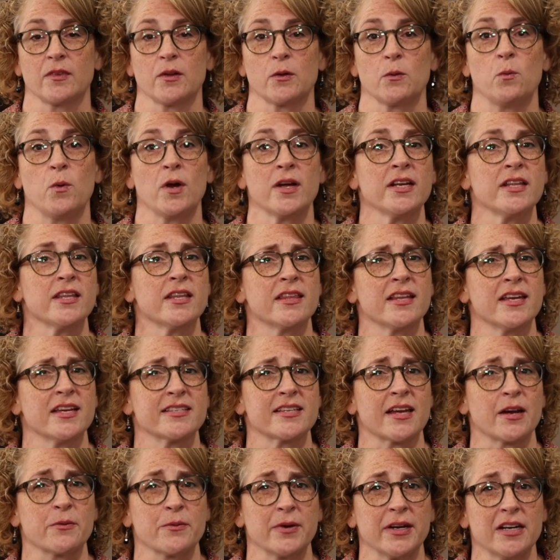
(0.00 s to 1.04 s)
One of the things
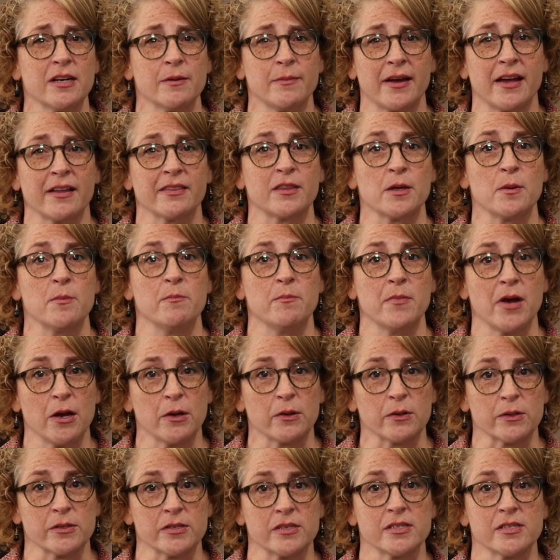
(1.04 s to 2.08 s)
I read about the
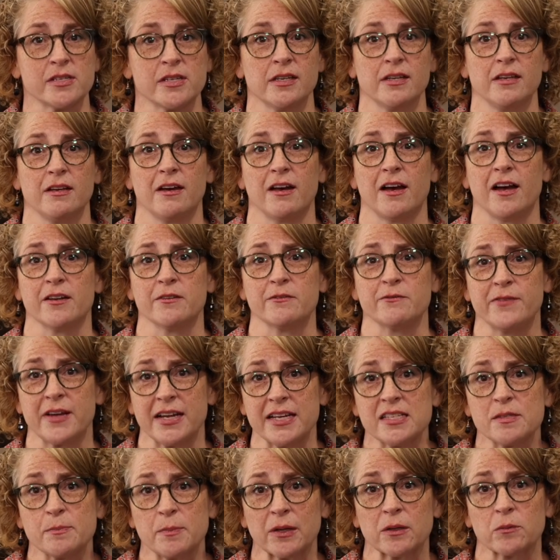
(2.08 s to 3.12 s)
most on
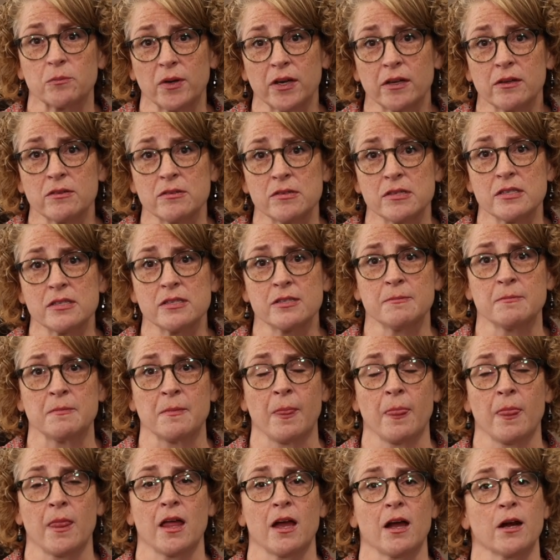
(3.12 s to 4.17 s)
Facebook posts
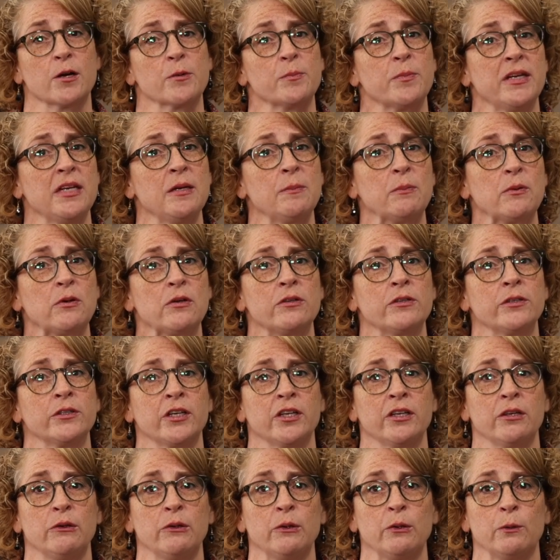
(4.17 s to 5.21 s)
are people
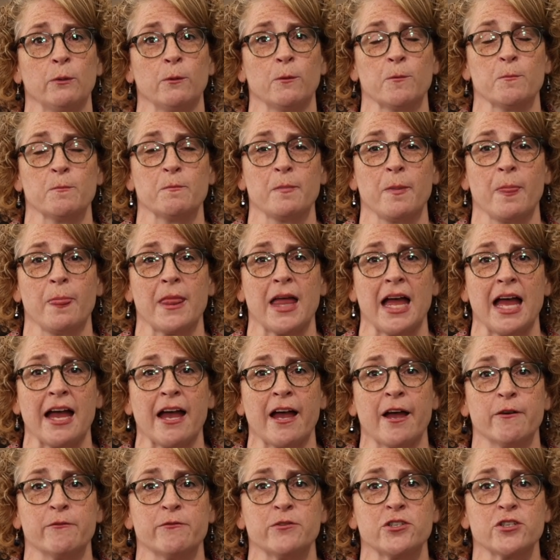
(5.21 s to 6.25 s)
who
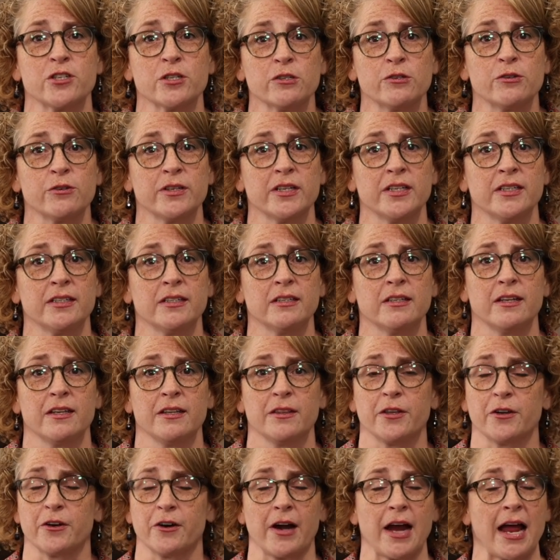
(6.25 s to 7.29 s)
have children
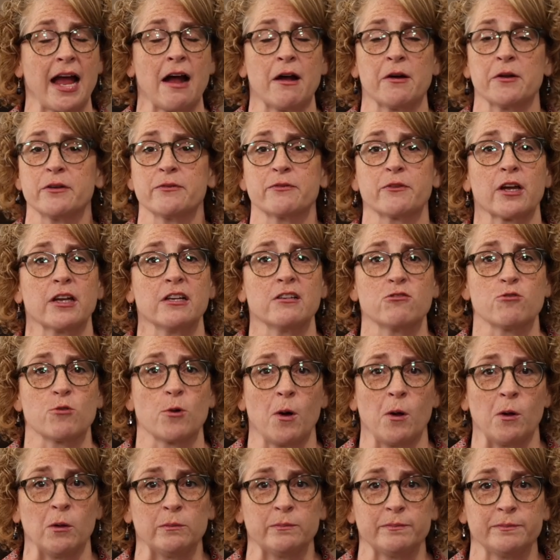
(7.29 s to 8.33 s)
that are out of
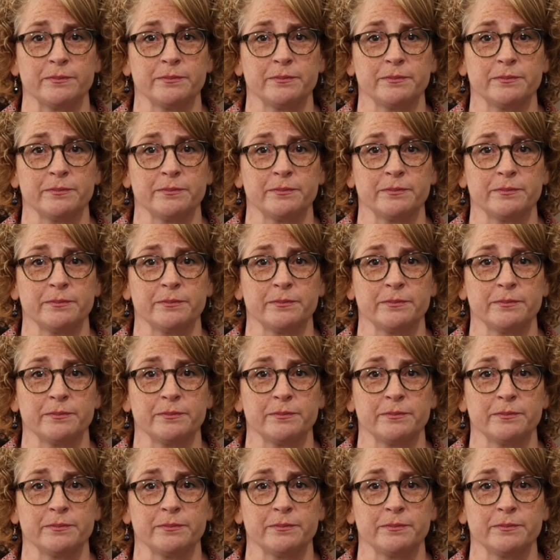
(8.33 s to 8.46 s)
control.